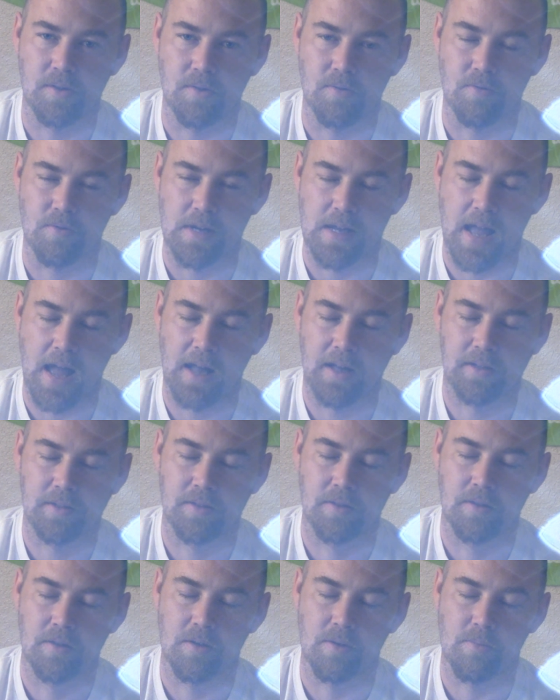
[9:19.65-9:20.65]
you react
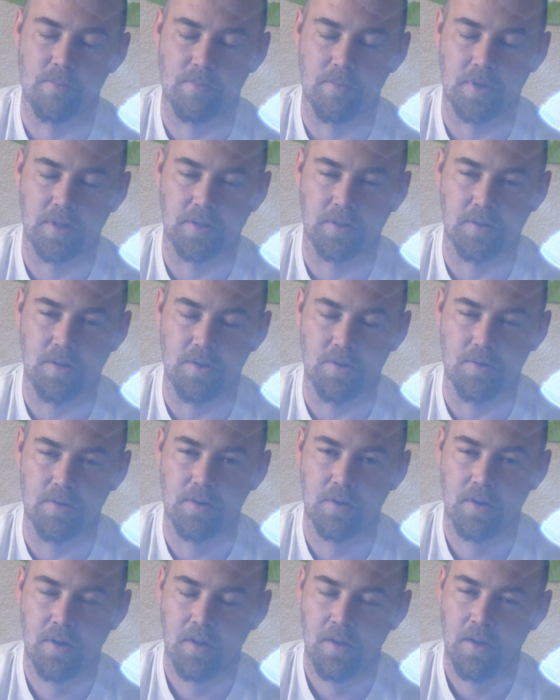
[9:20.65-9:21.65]
to them, and you